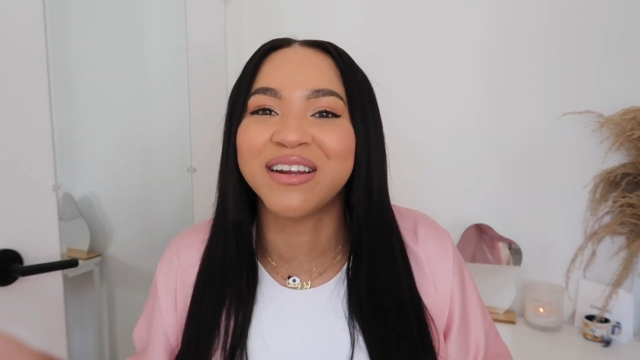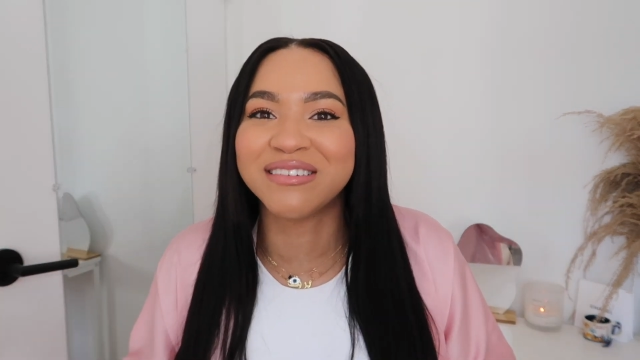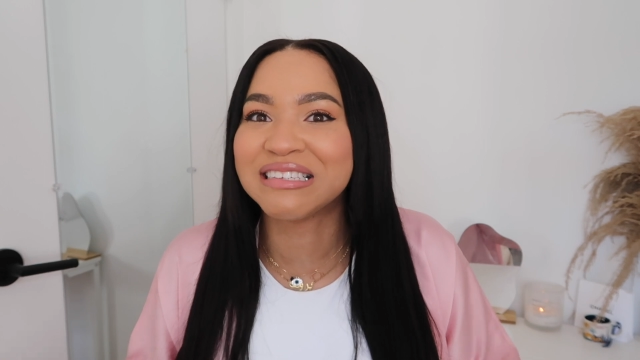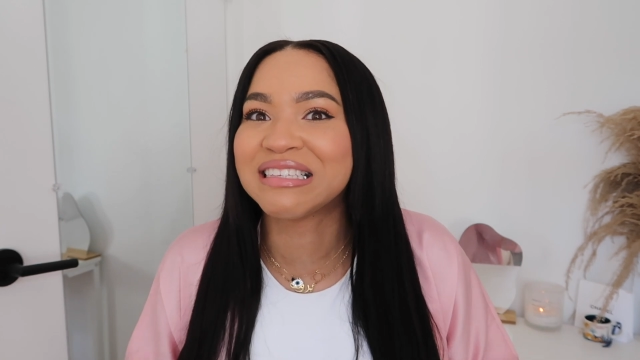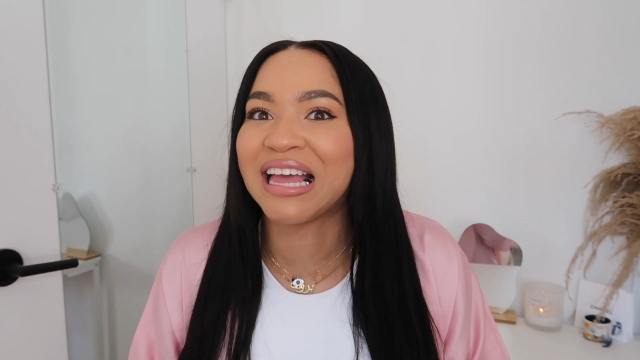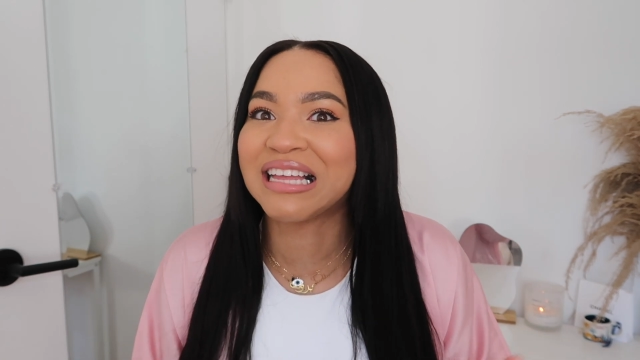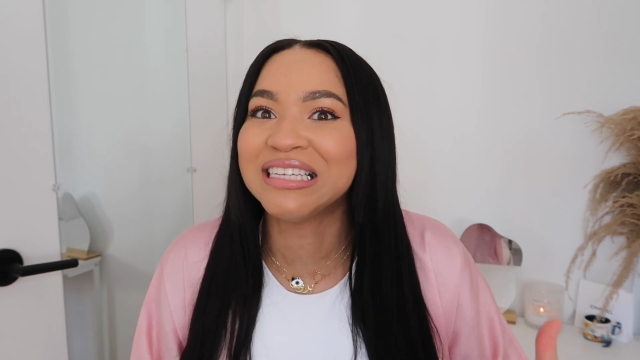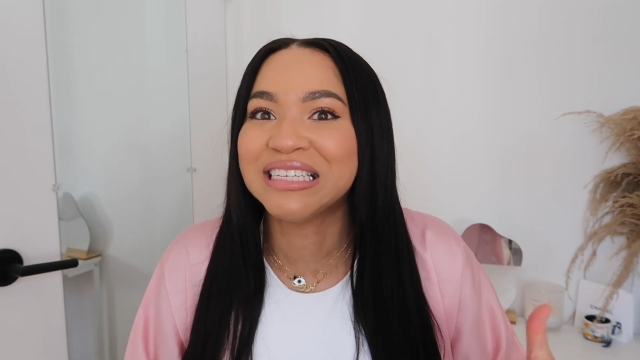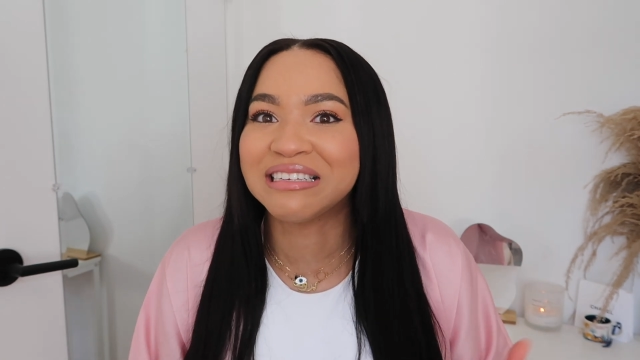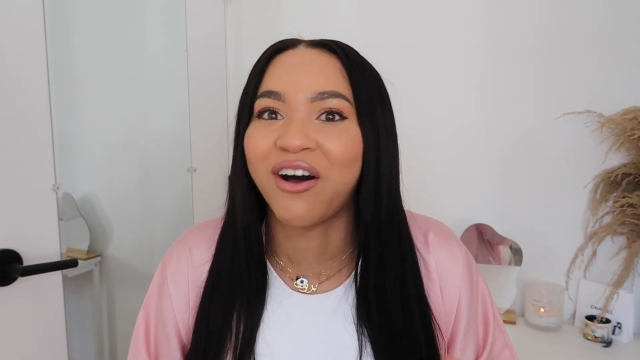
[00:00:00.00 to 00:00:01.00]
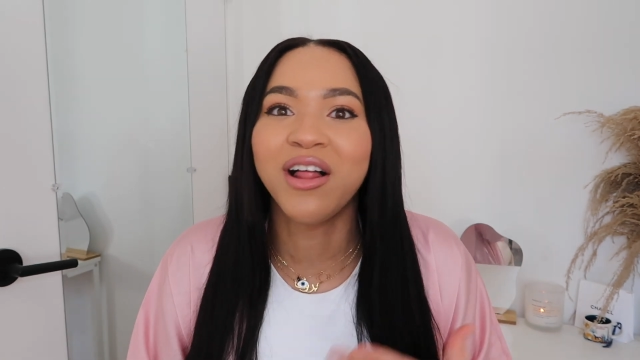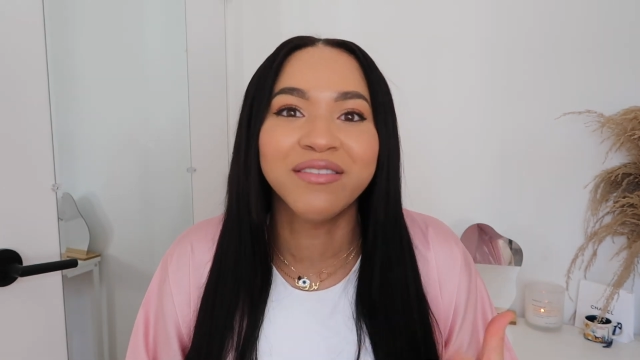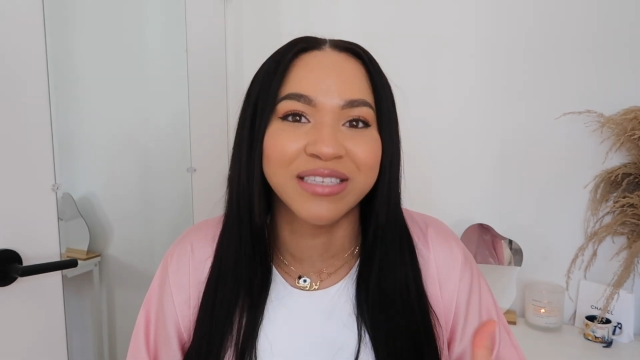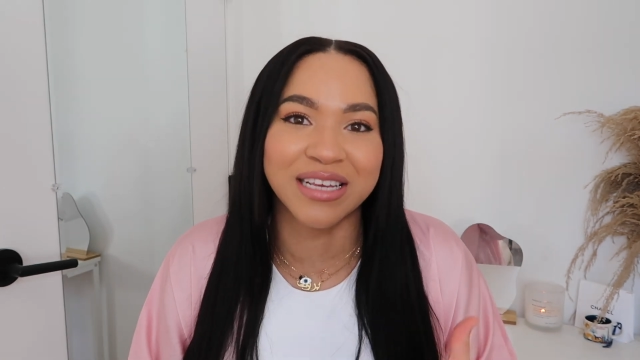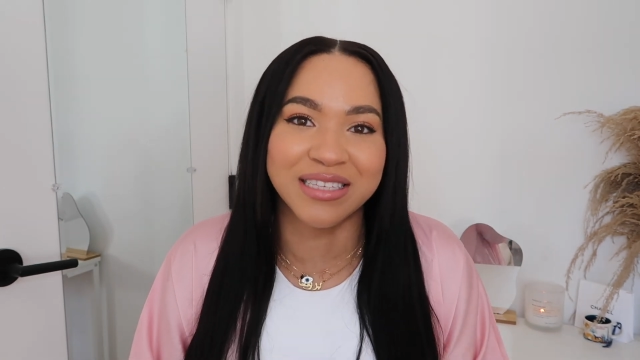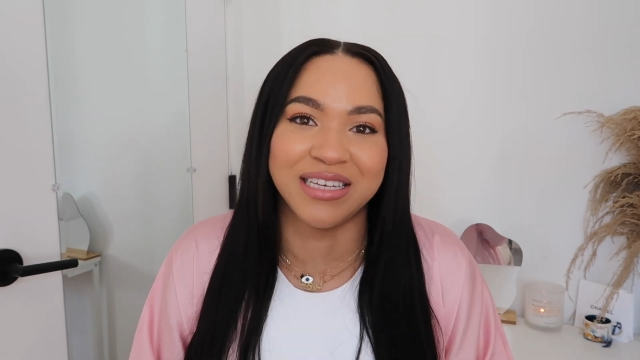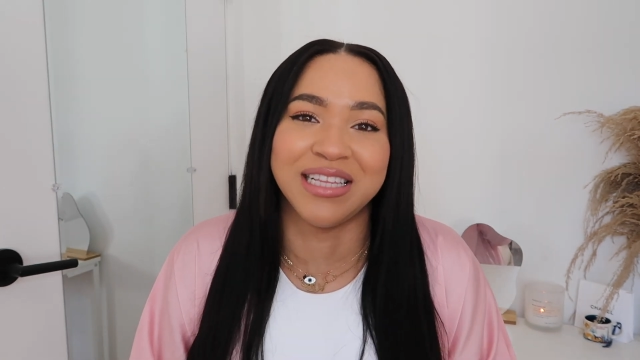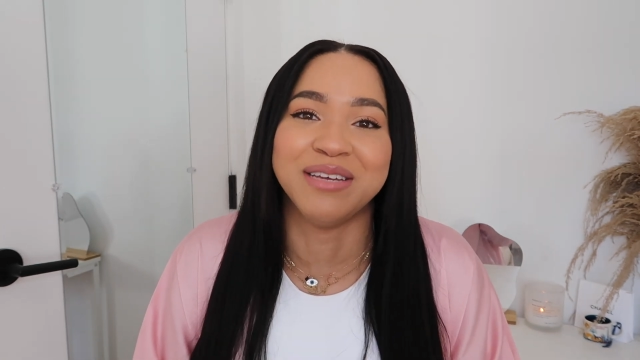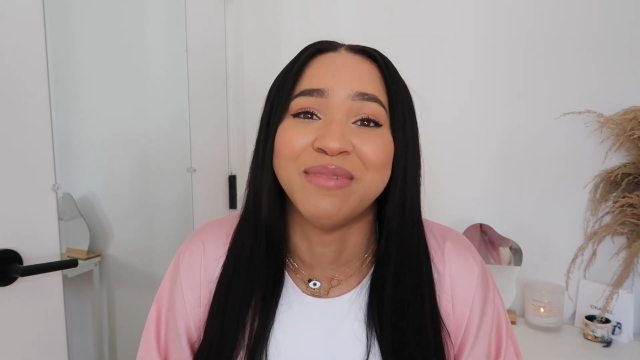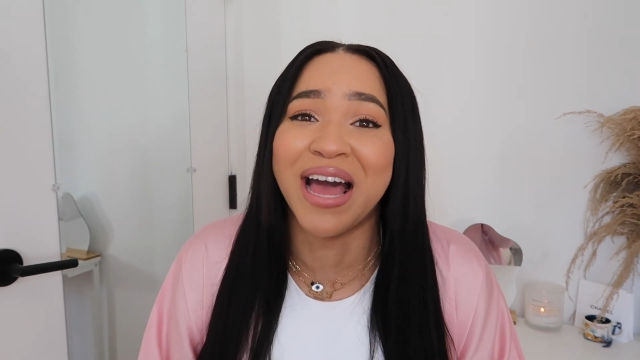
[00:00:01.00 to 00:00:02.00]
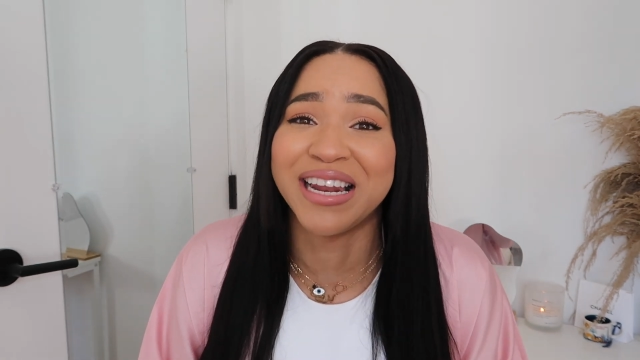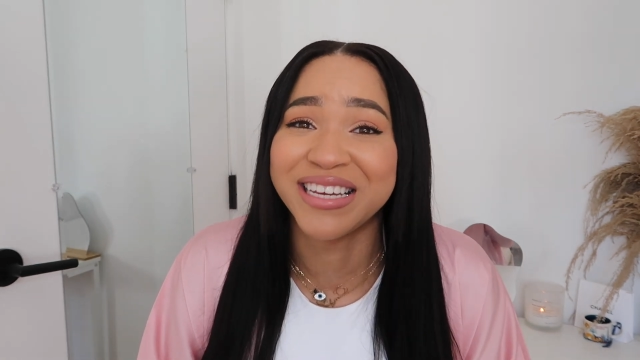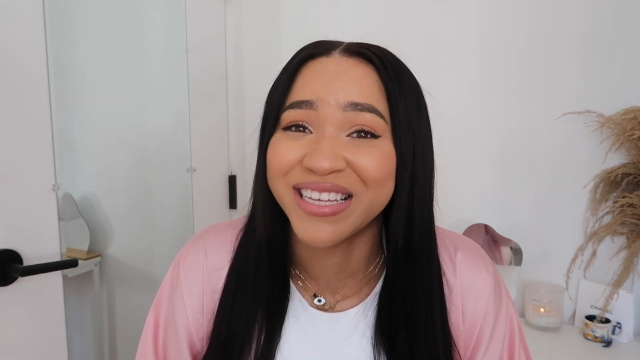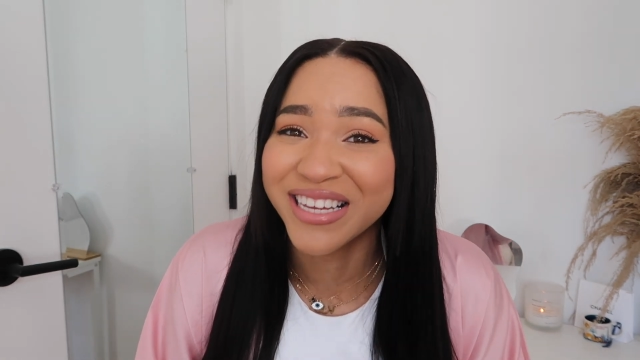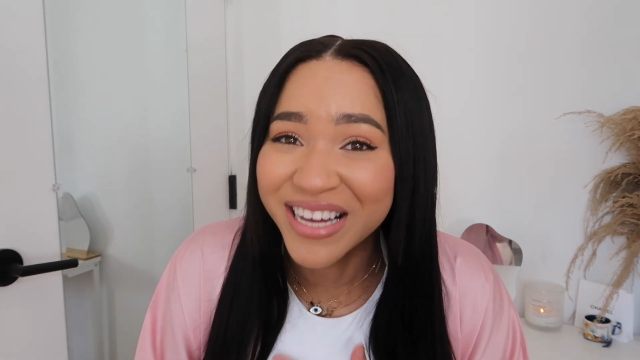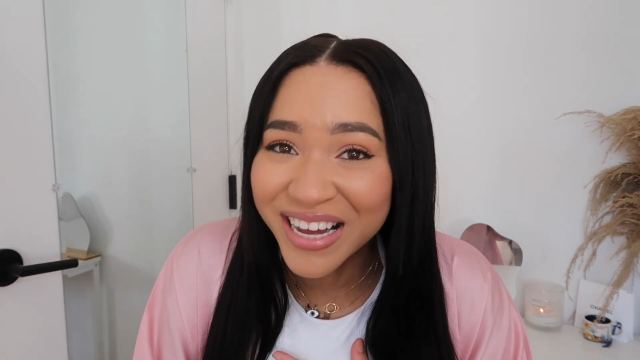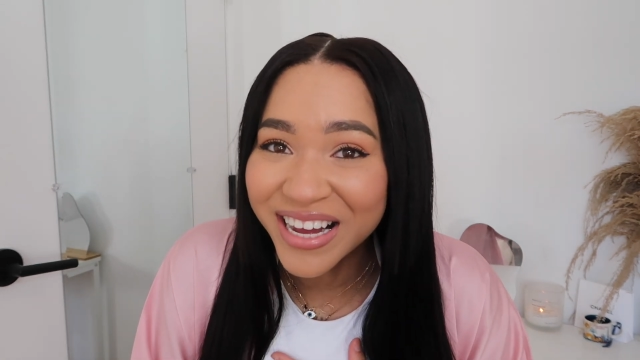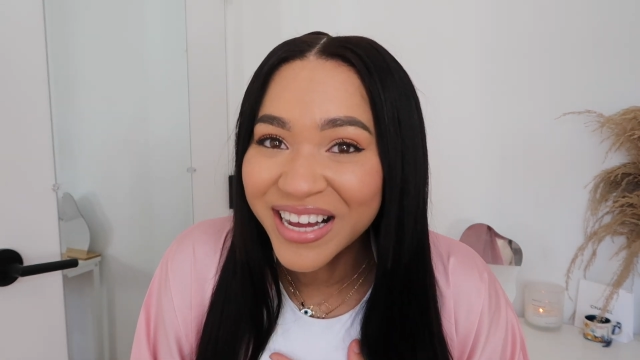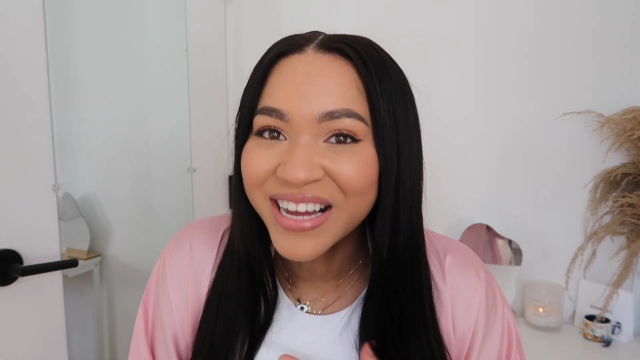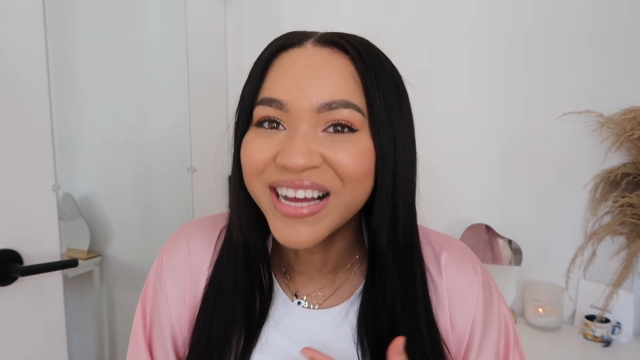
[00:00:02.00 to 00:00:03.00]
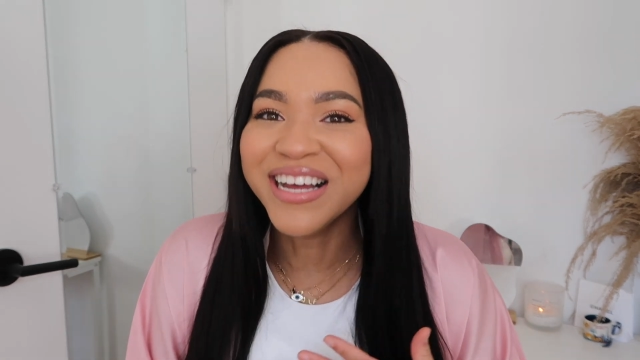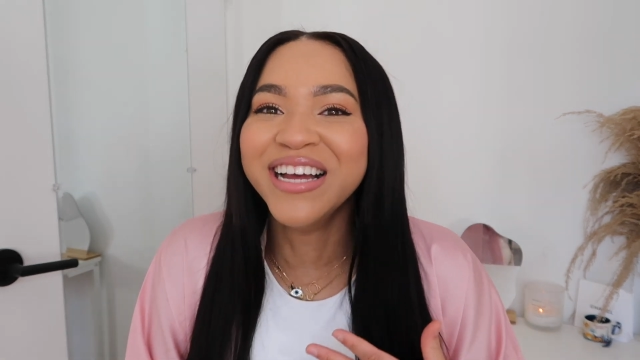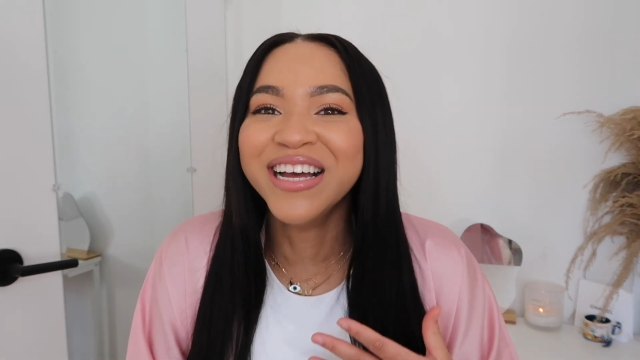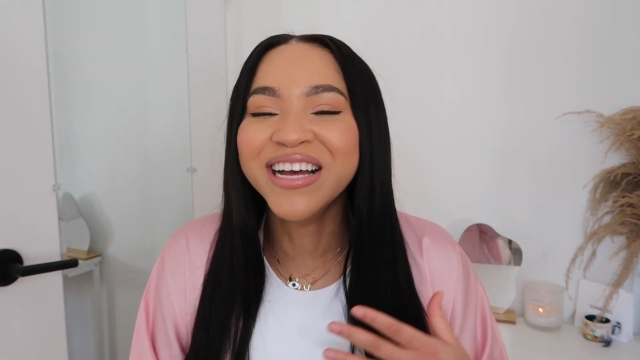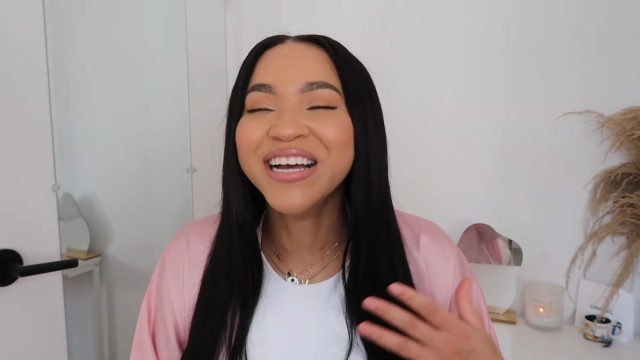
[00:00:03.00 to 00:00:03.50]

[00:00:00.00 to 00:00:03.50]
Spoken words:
I was just like, ooh, all of this anticlimactic.